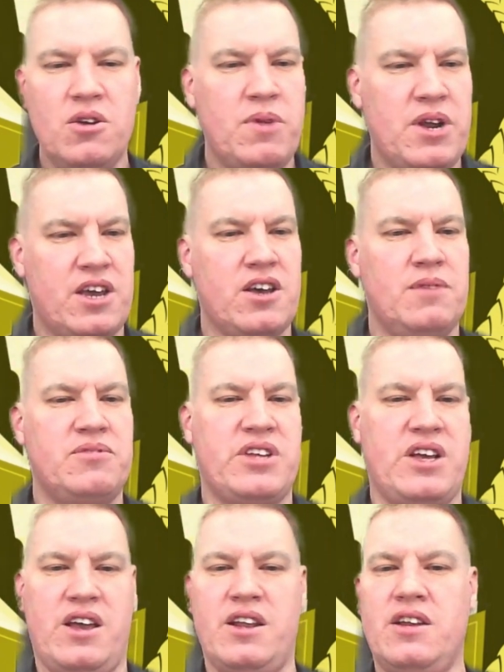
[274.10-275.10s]
when it comes
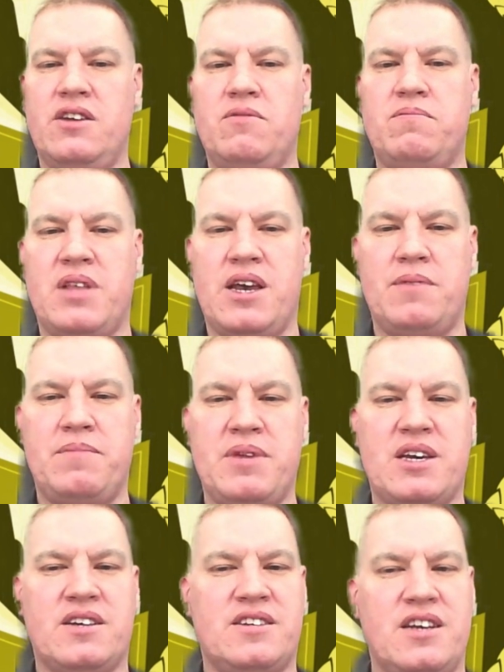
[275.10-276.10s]
to any new plan
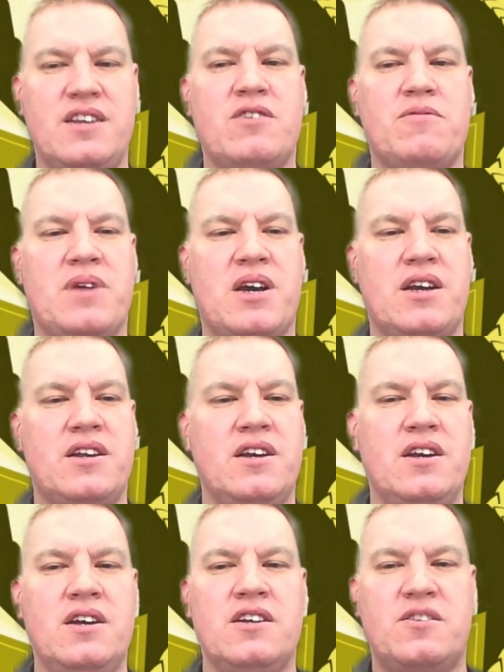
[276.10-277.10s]
because in their mind,
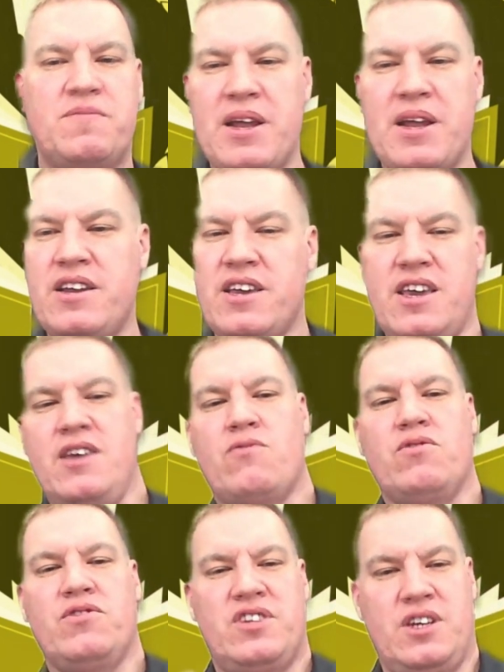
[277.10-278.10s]
spending
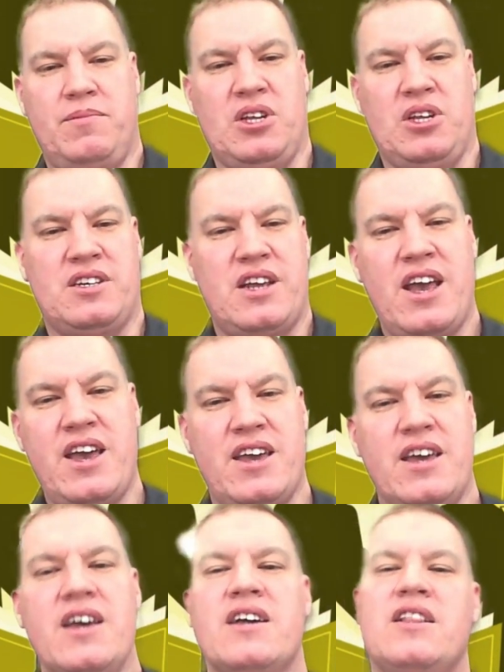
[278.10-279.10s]
equals stimulus.
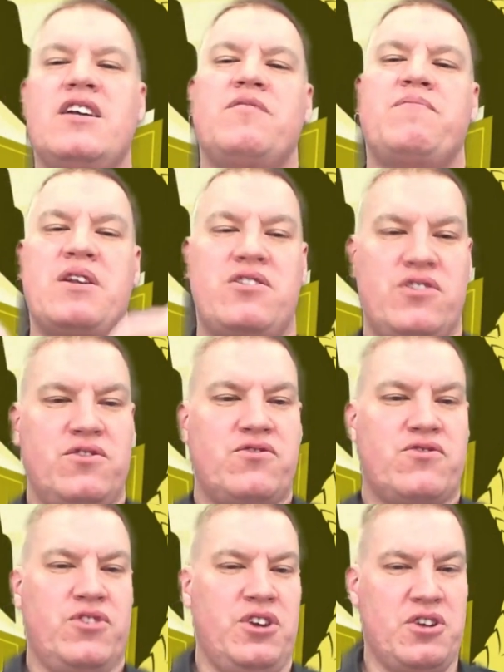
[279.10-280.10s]
Hey, let's spend $2
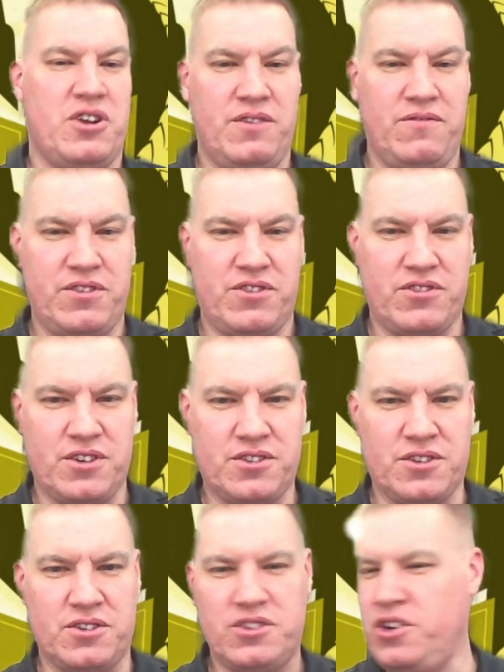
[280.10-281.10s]
trillion on
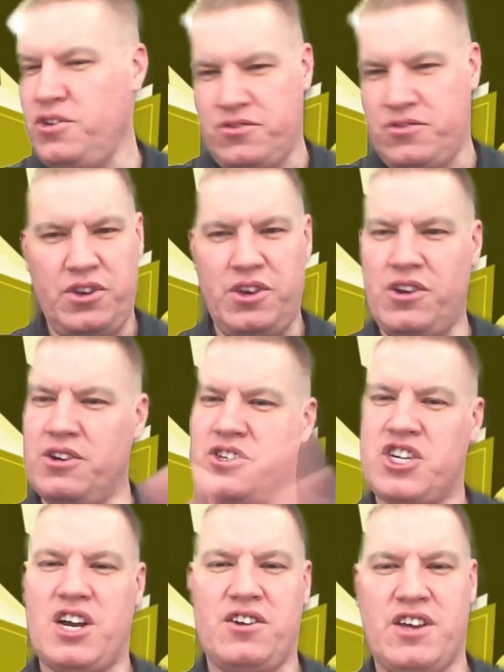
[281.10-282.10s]
infrastructure, $2 trillion on
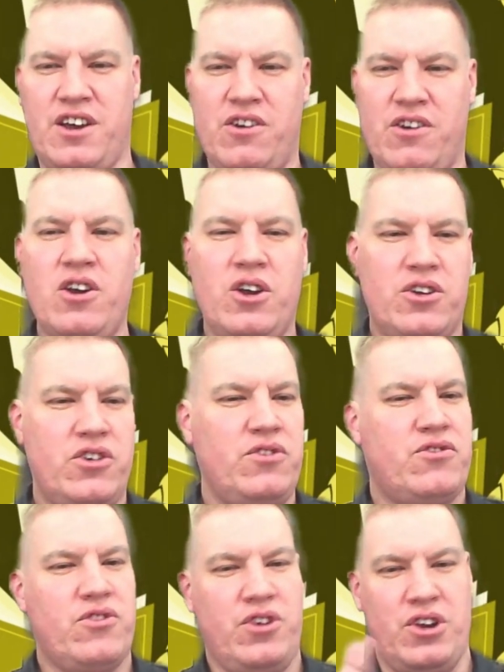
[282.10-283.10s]
childcare,
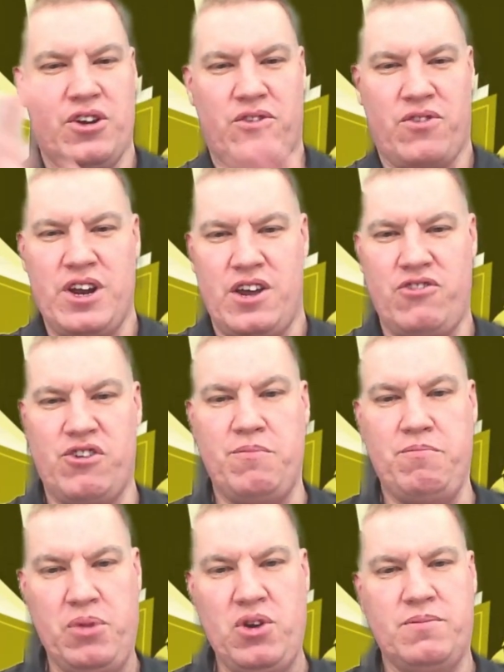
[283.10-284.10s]
$2 trillion on green
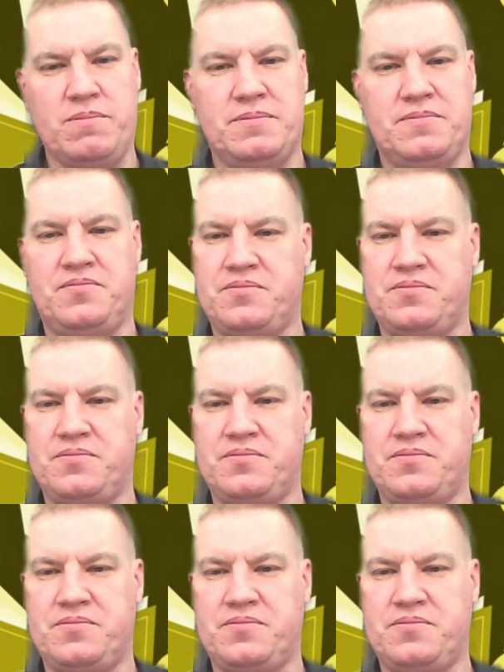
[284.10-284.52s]
energy. Boom.